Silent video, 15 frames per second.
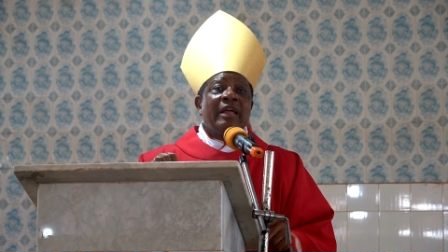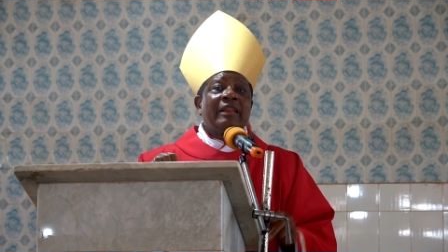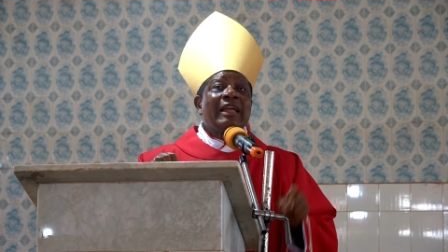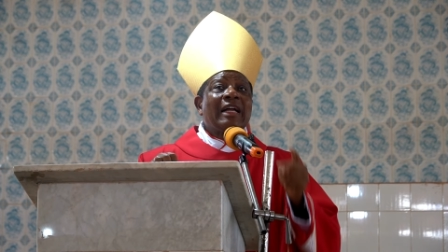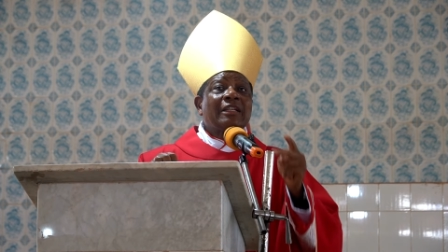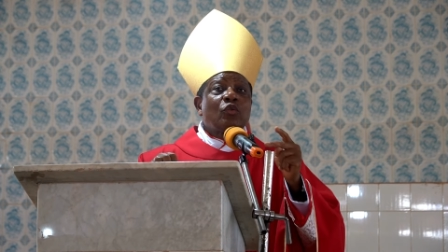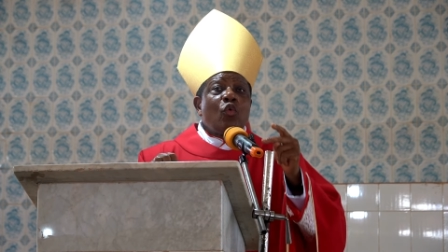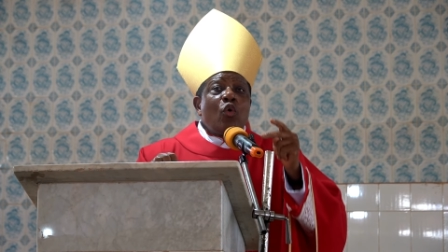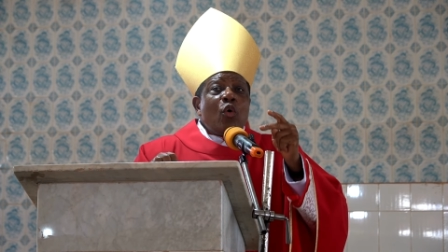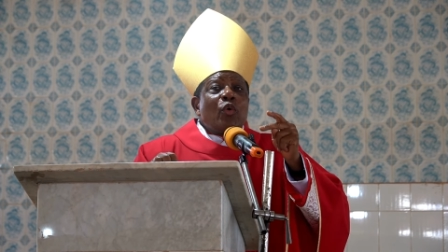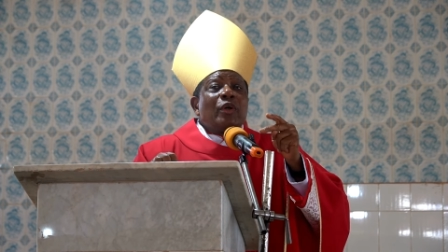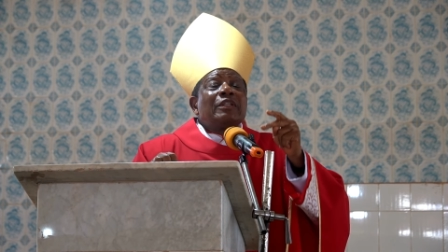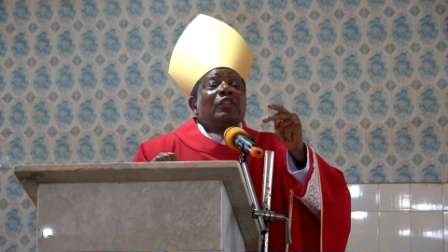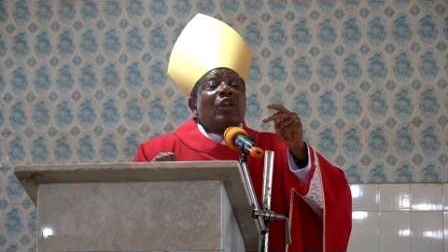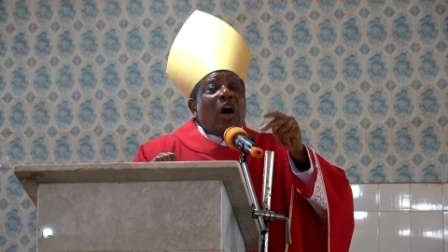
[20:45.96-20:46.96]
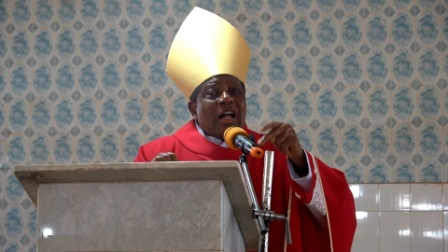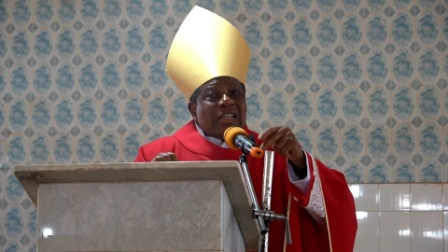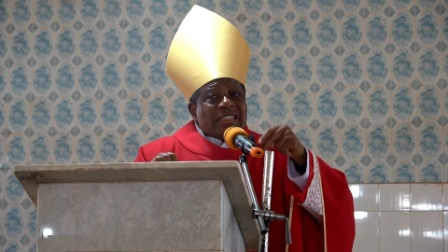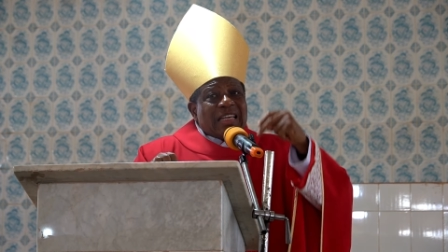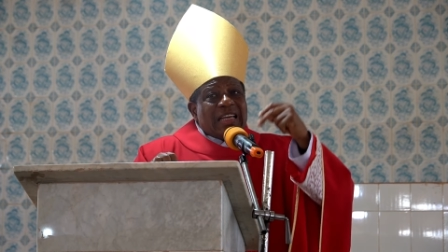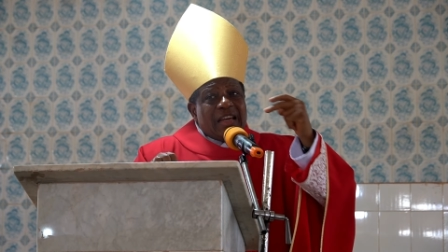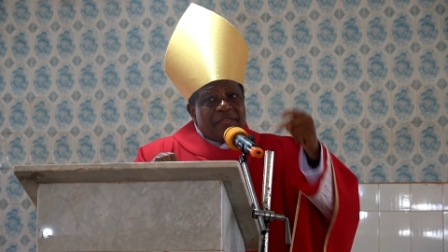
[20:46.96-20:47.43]
that we will
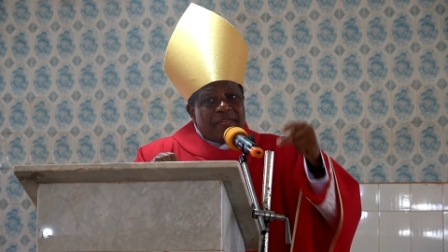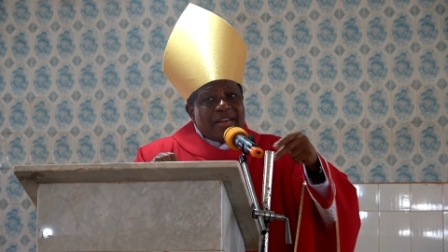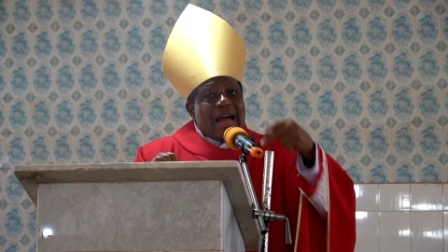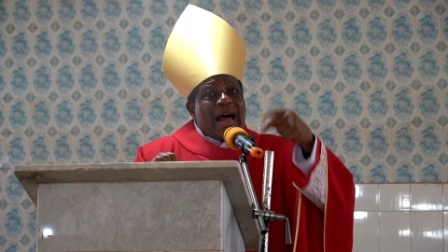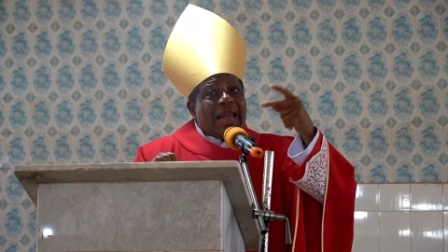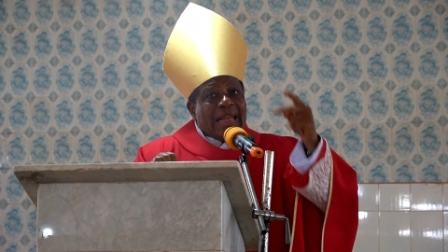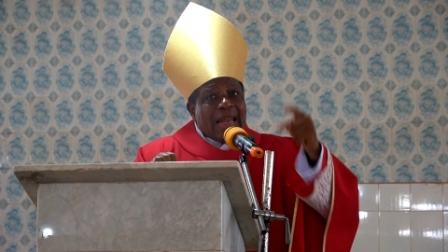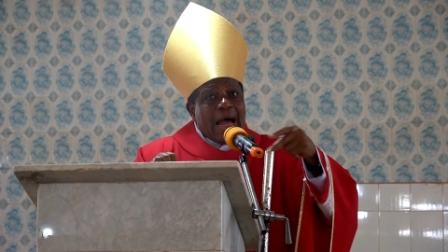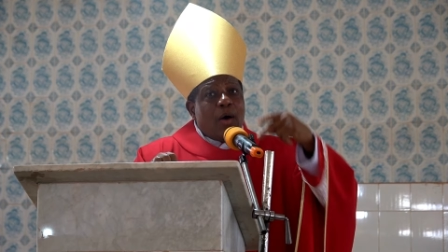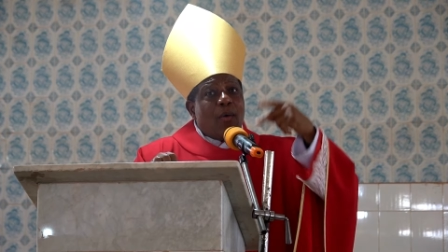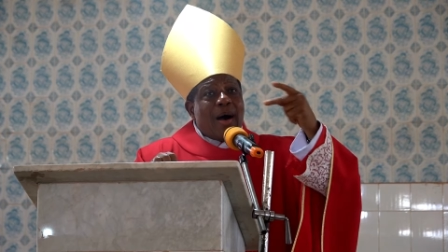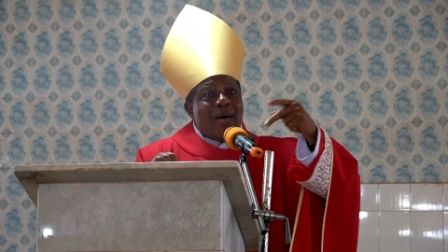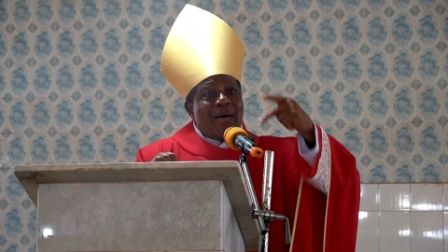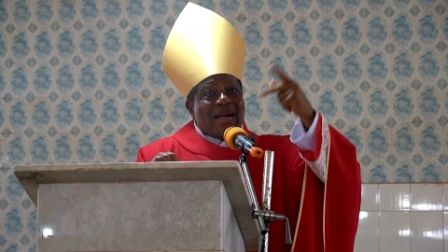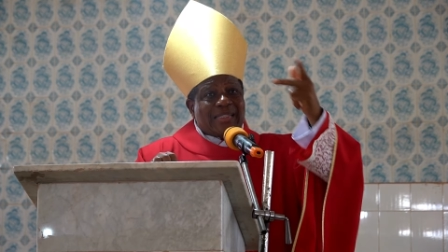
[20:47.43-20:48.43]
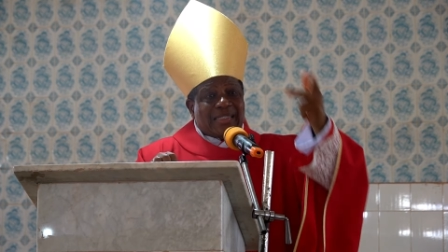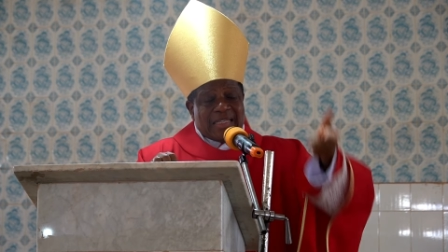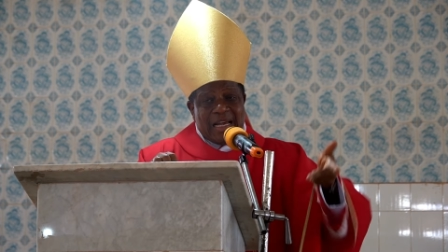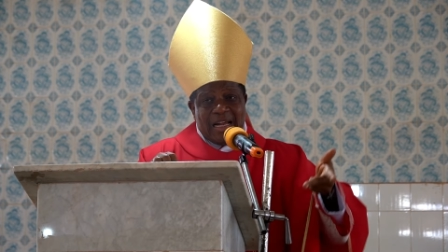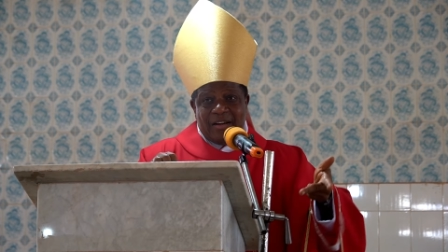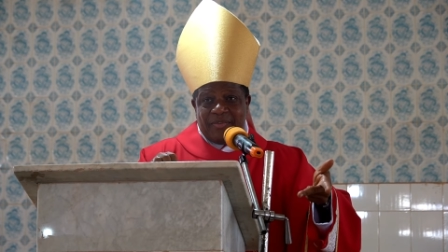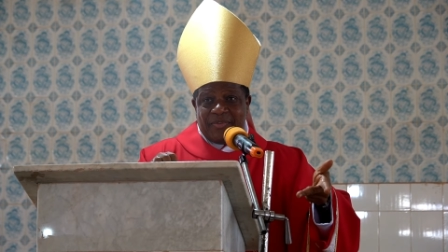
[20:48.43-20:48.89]
not even allow
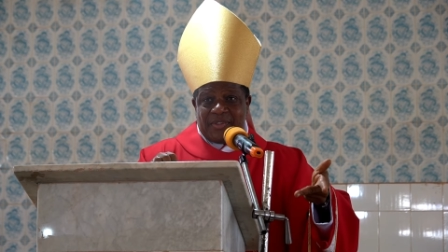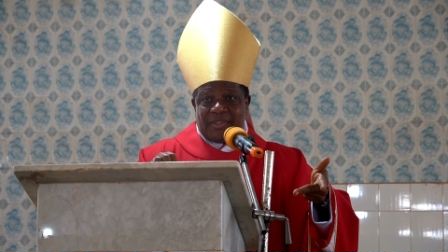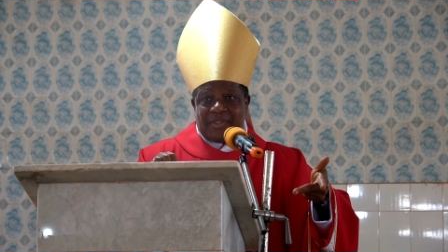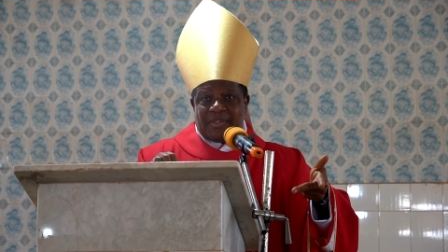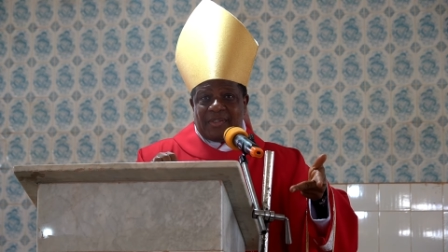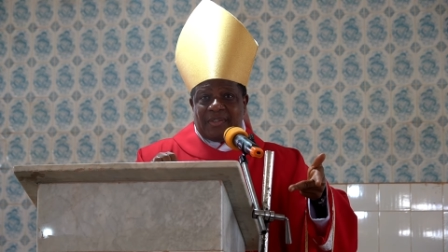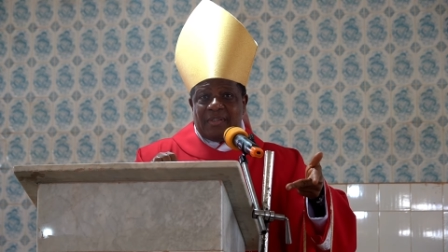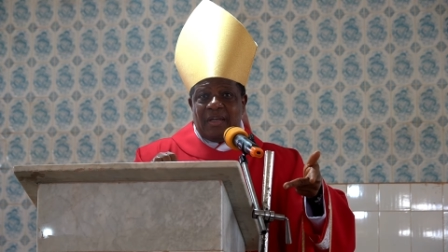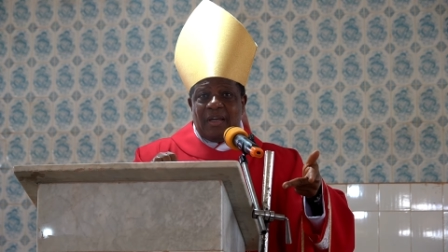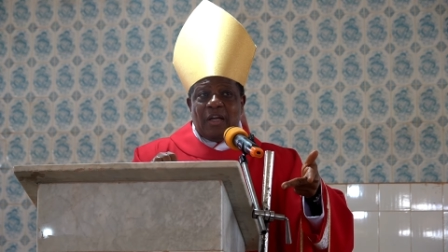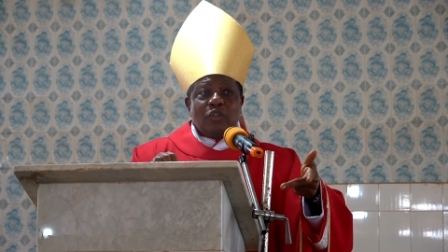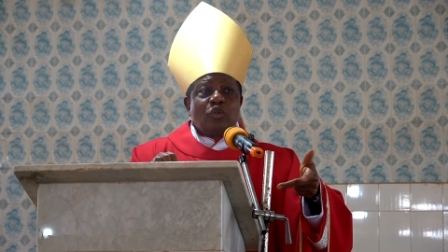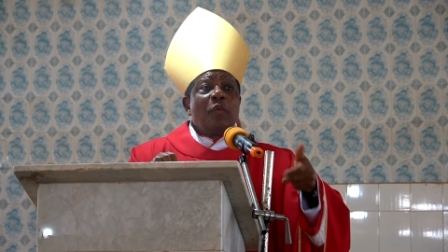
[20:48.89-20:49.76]
ourselves